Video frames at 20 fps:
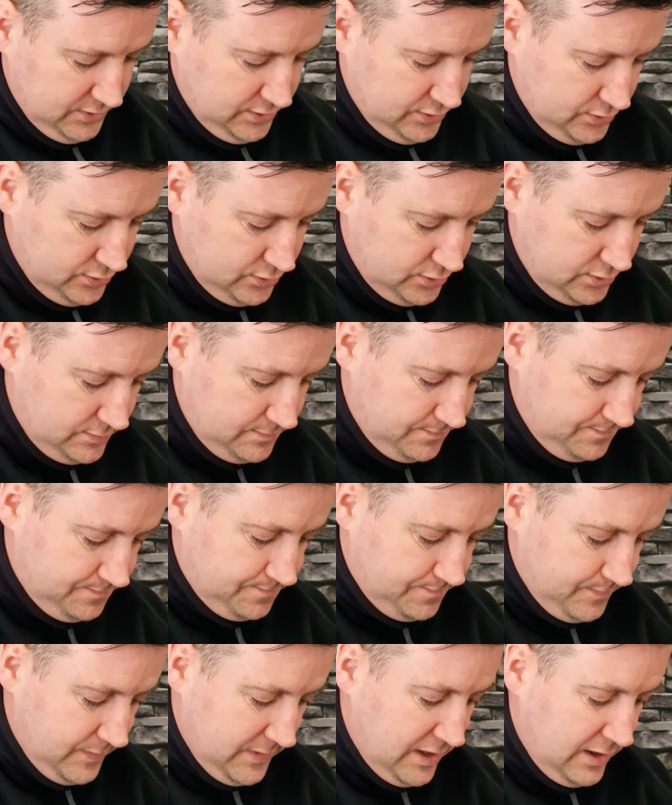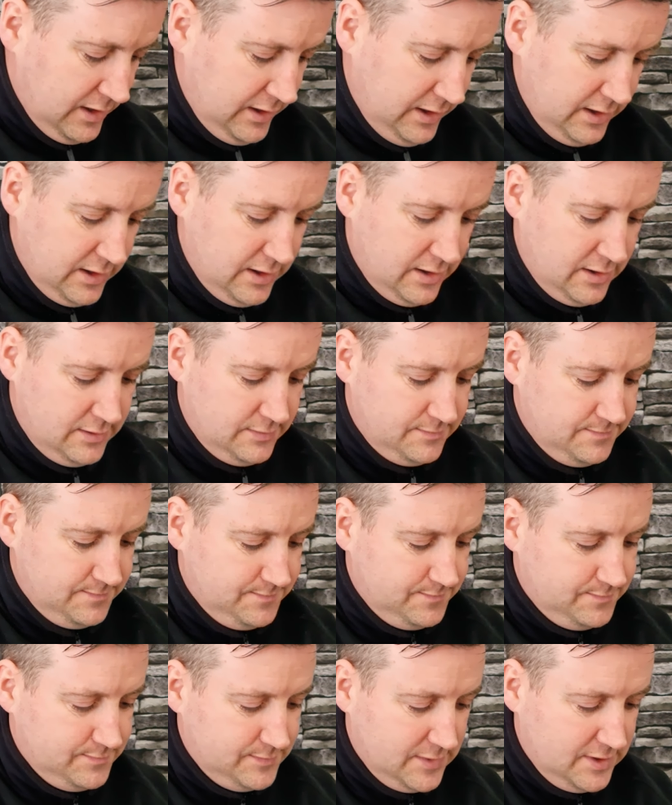So in here
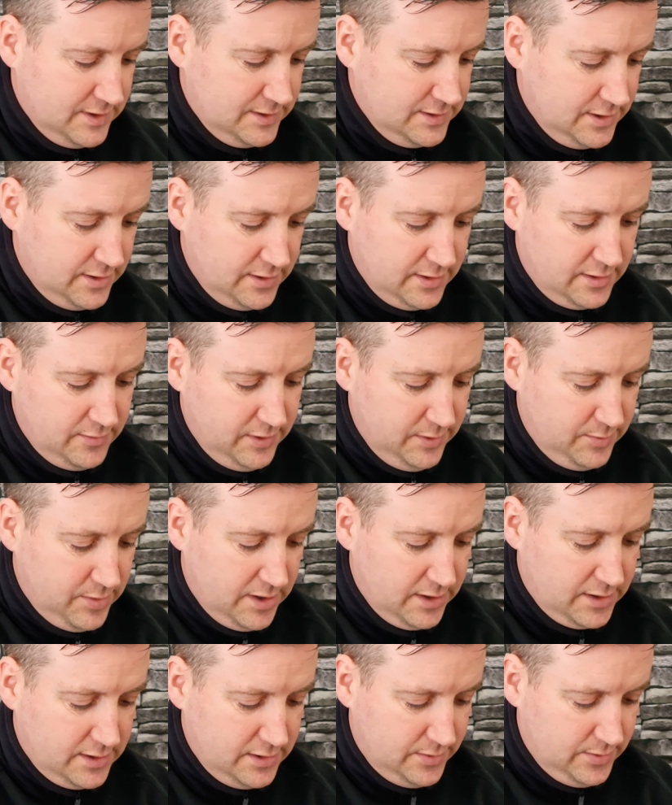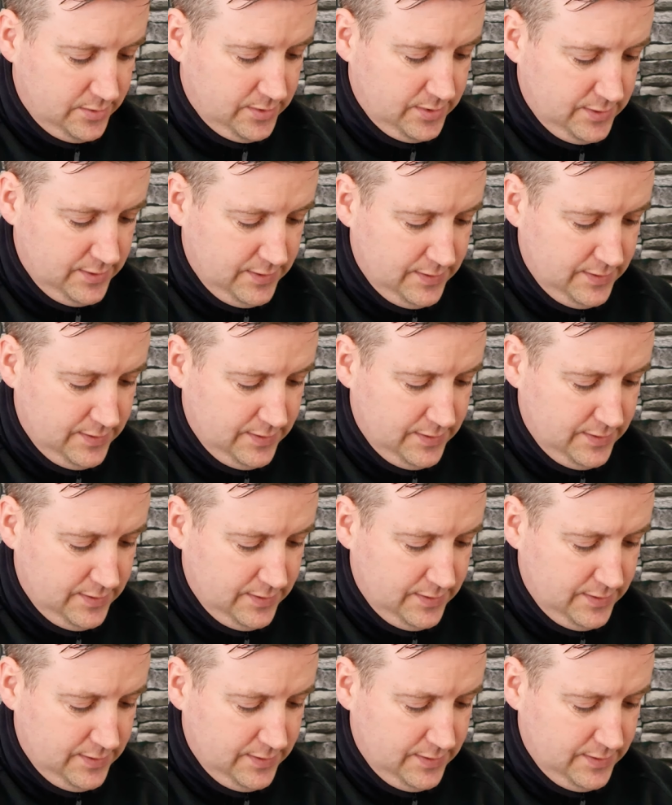is another wee backup